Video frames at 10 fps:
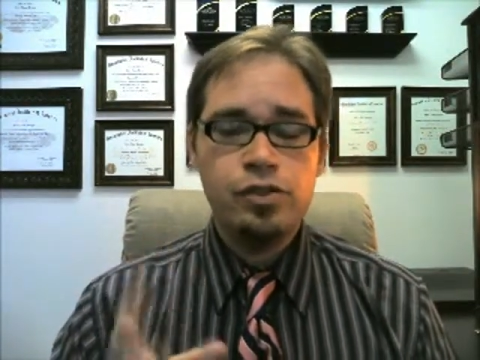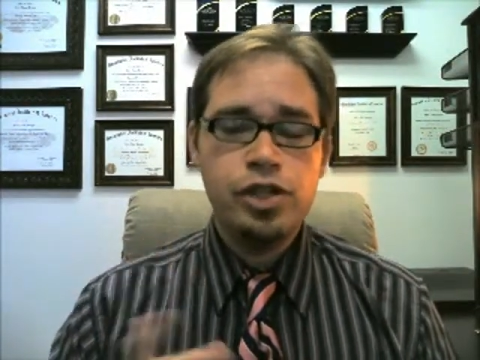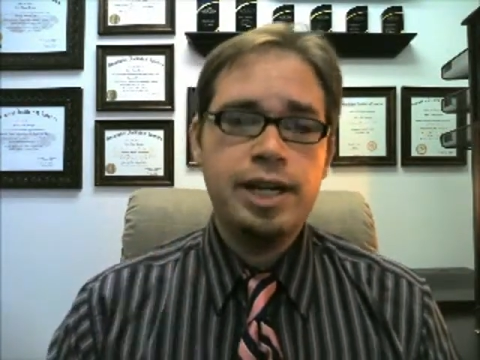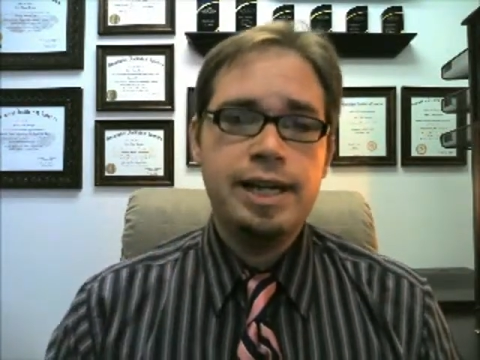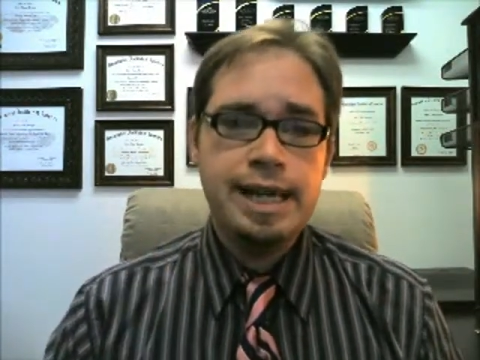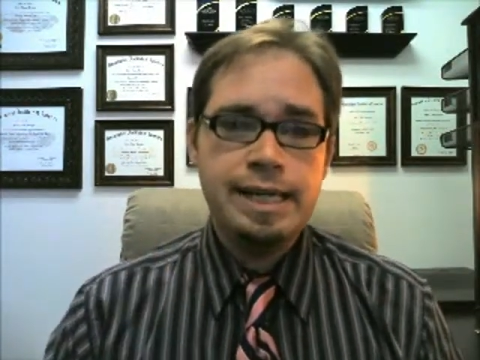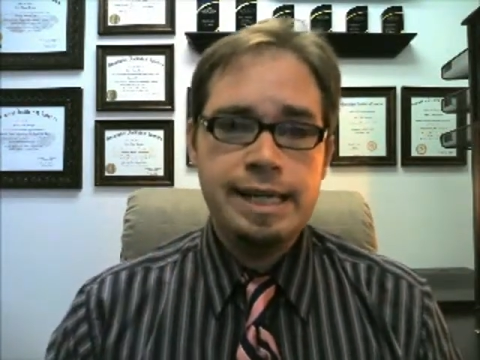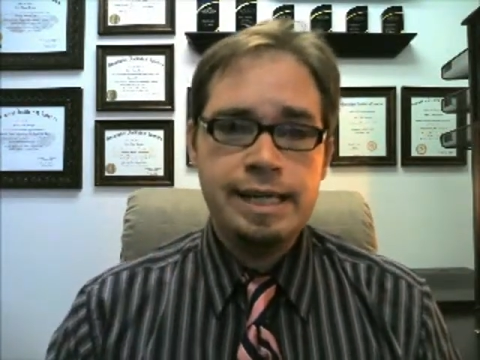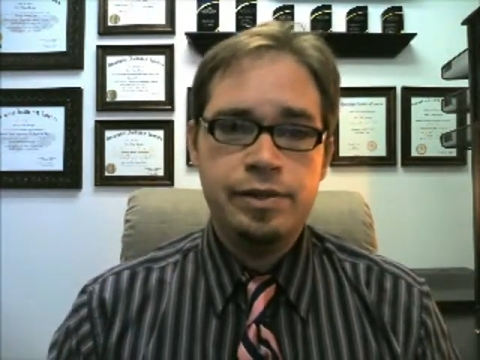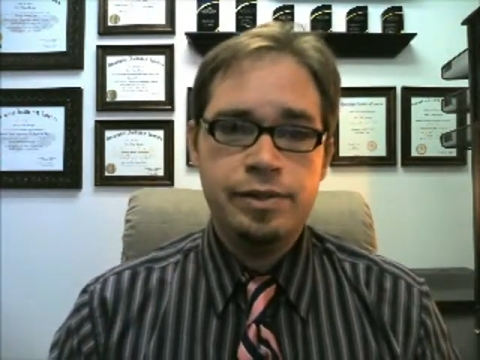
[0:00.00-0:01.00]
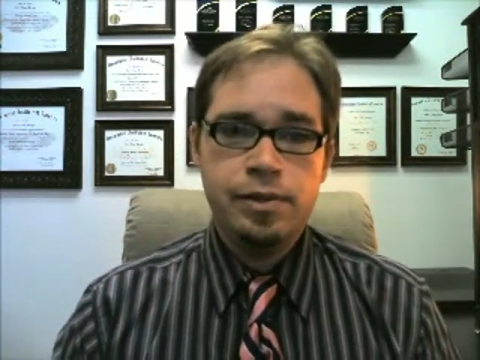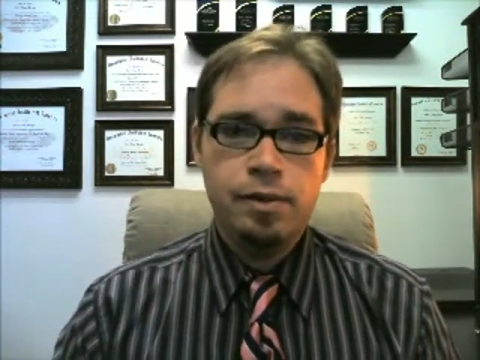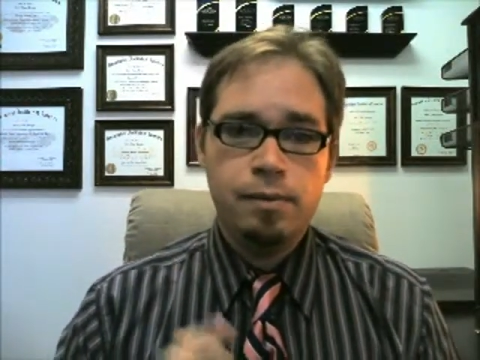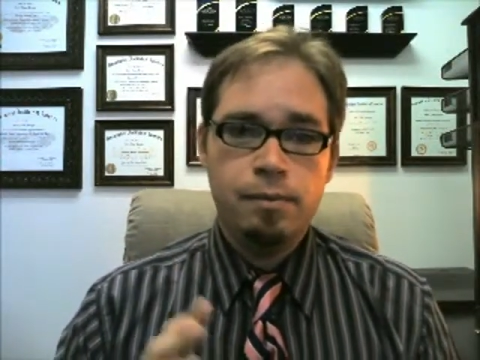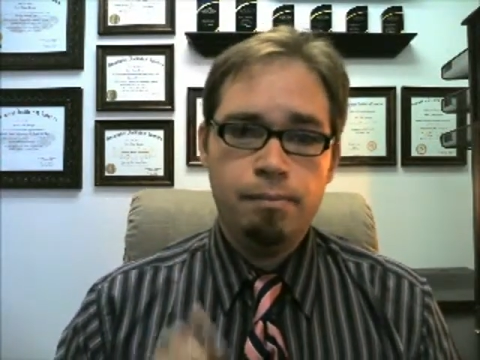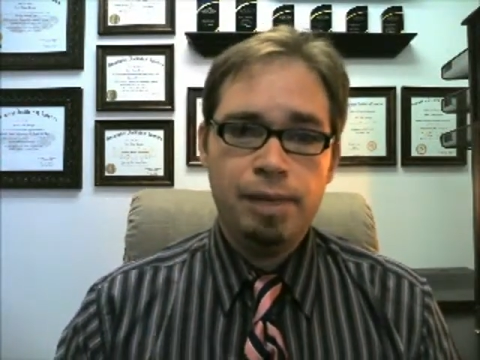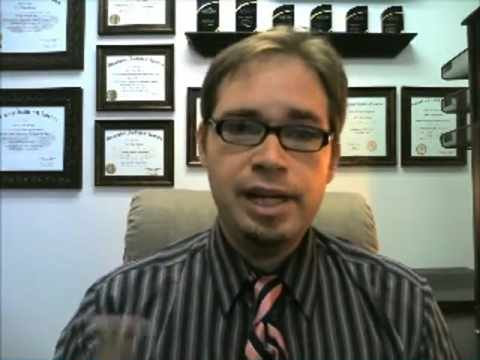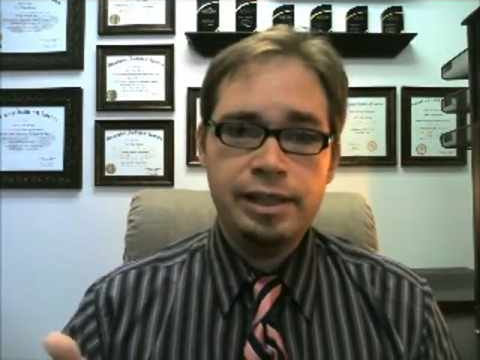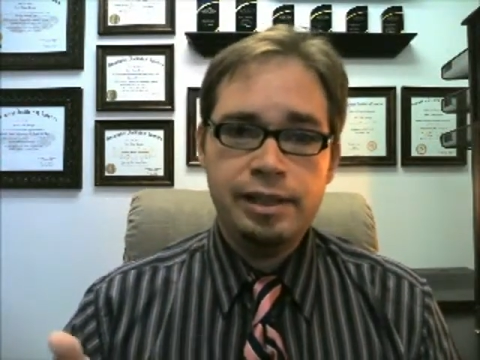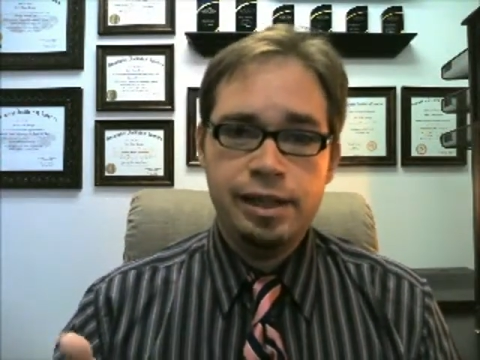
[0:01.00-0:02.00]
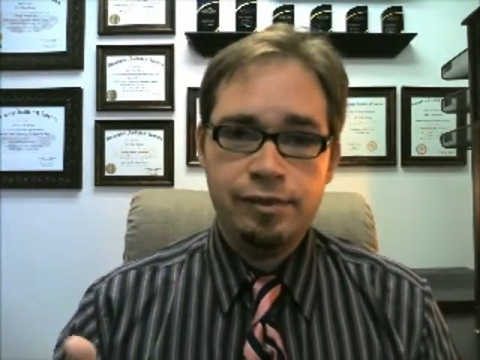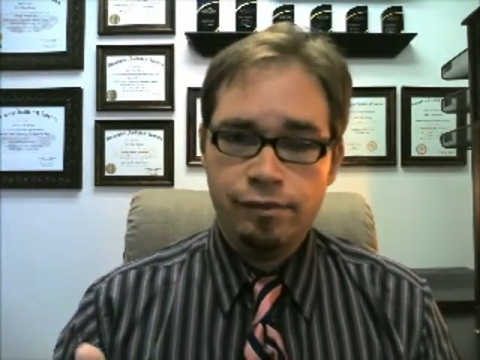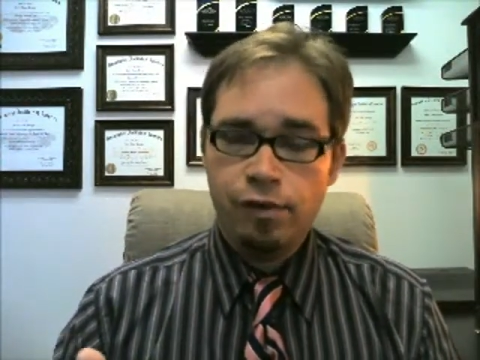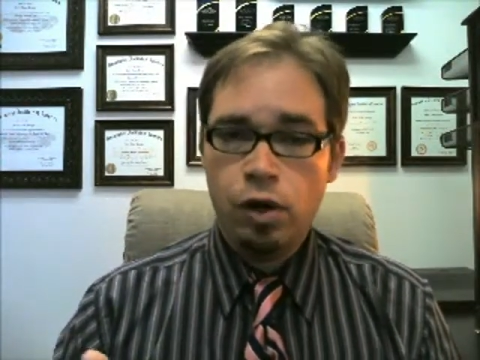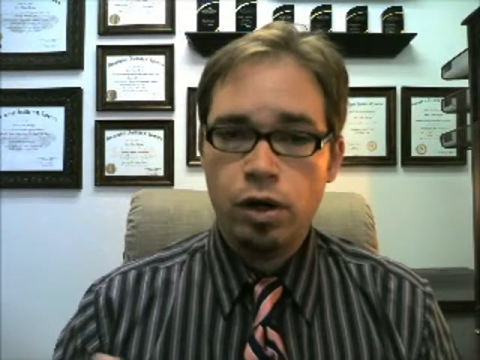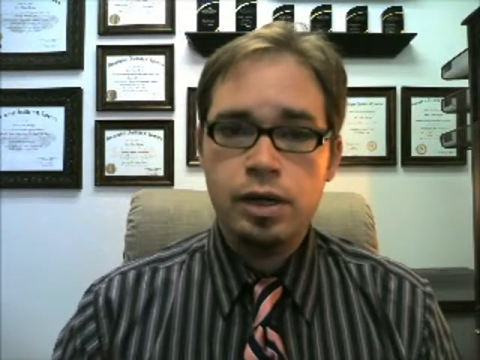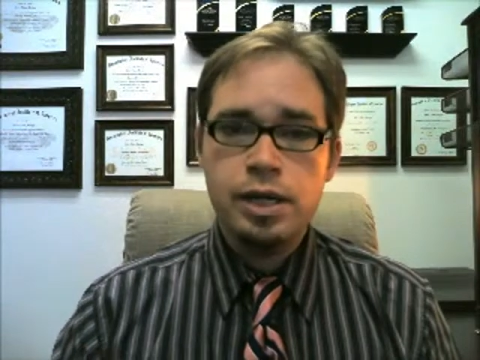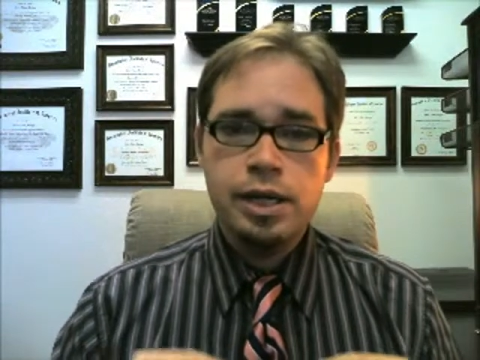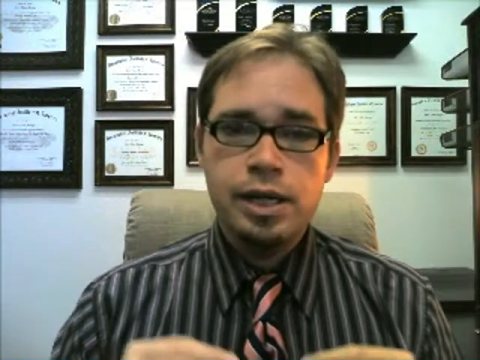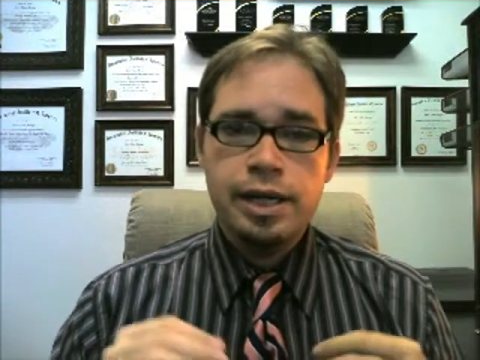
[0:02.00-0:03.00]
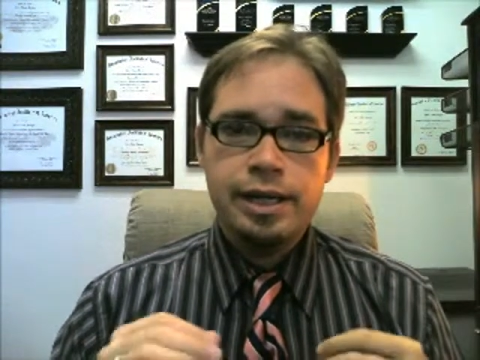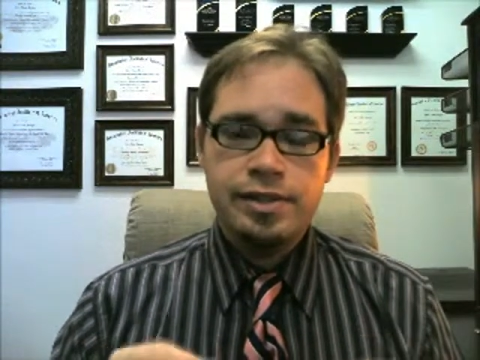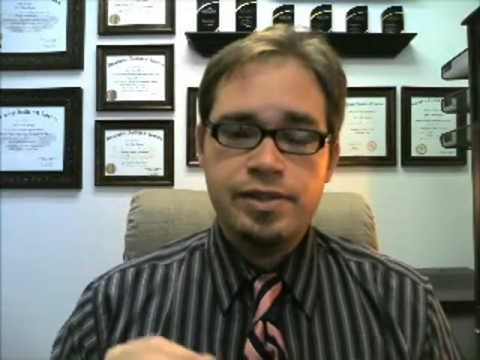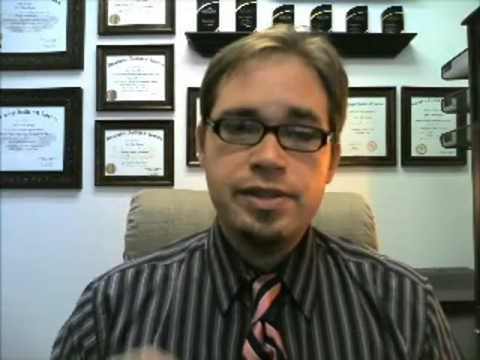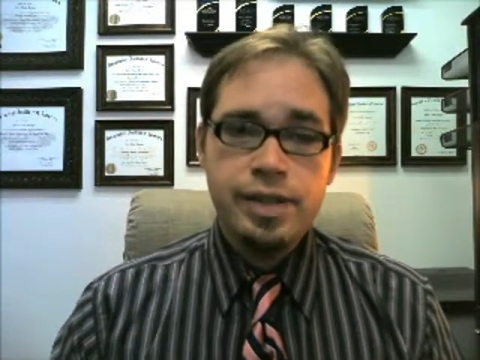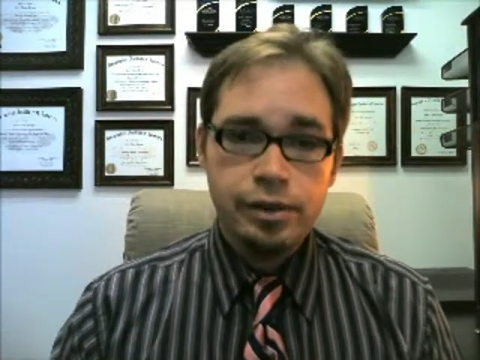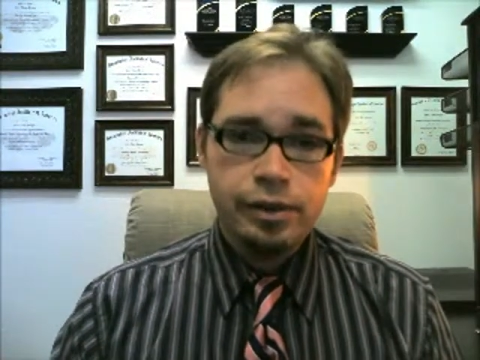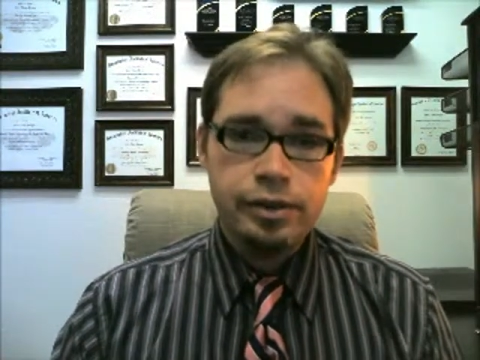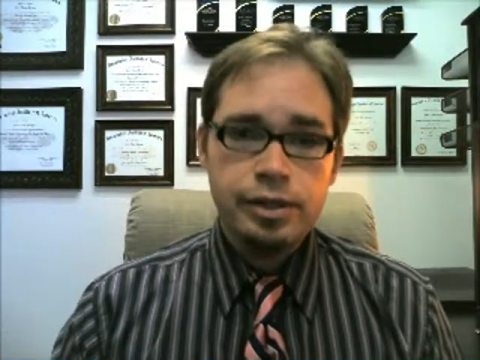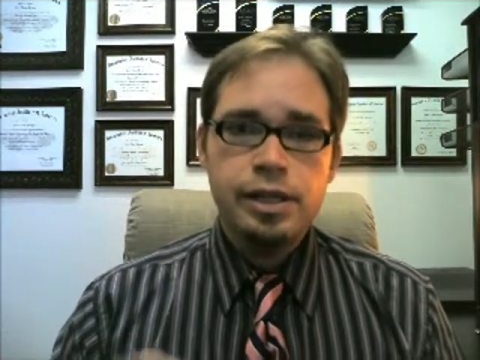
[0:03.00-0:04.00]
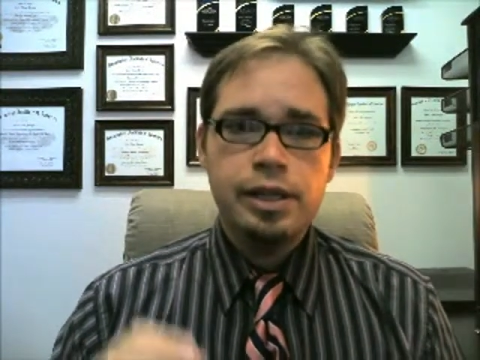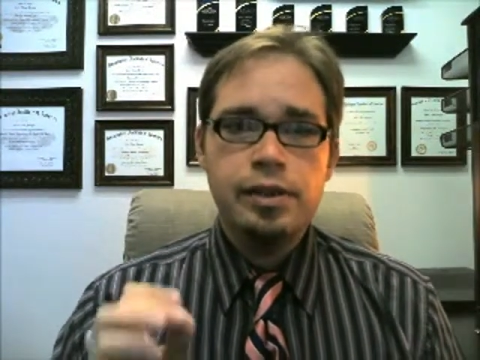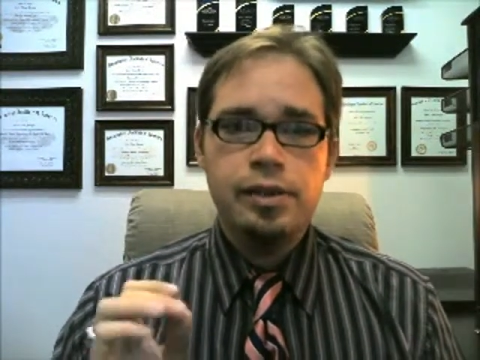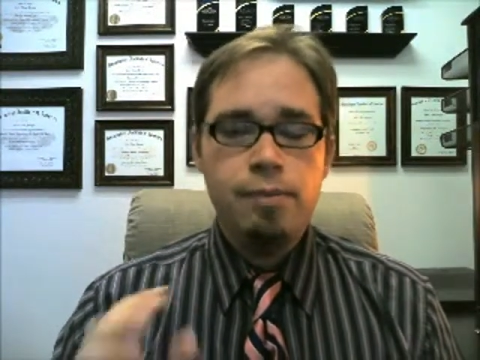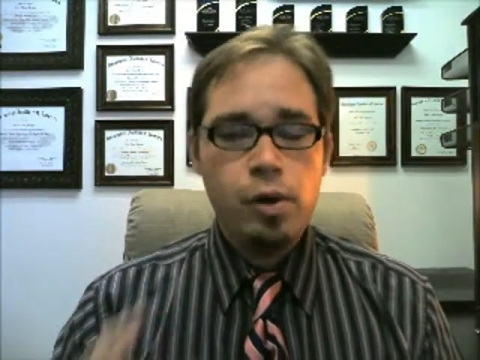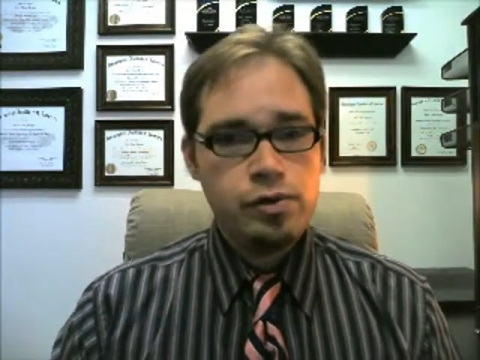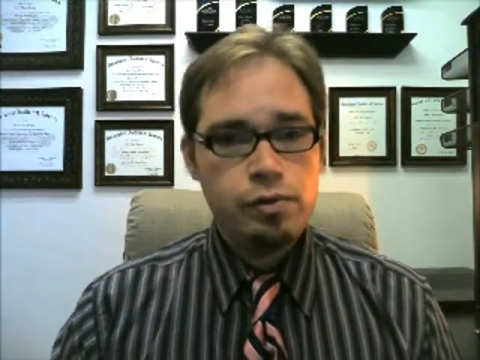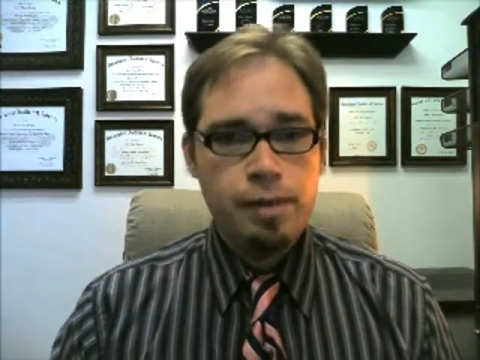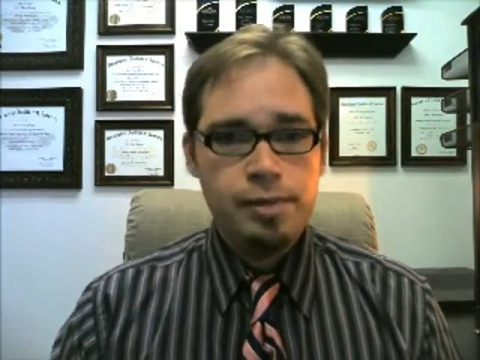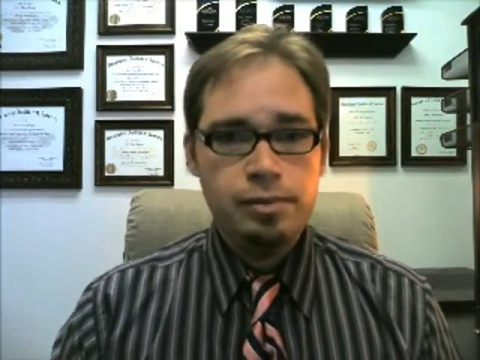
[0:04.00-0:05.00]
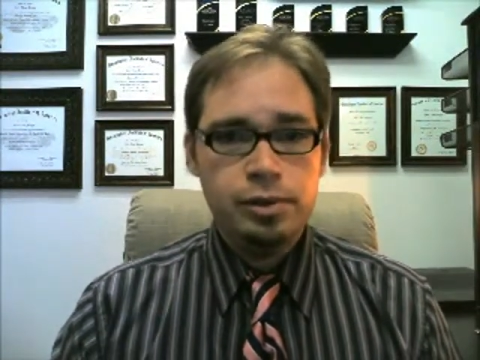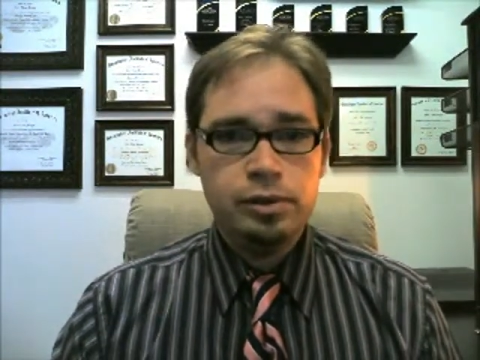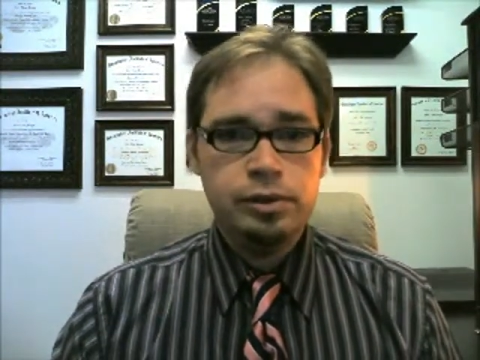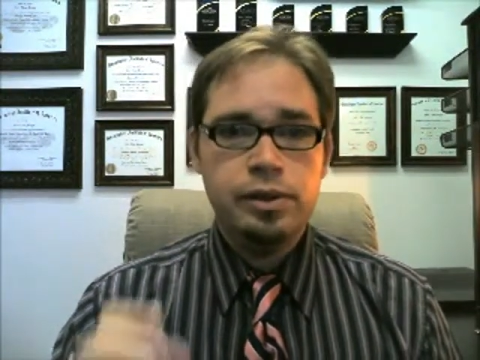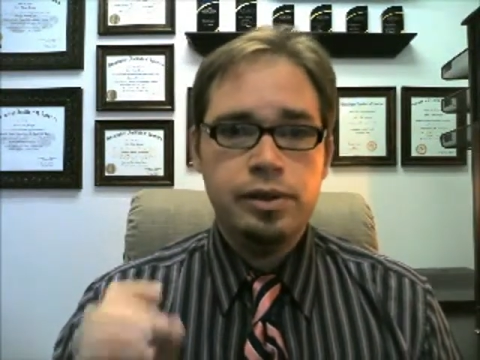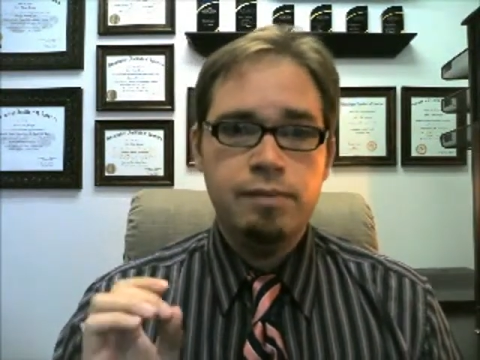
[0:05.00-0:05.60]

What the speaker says: GIA is by and far considered the most reputable,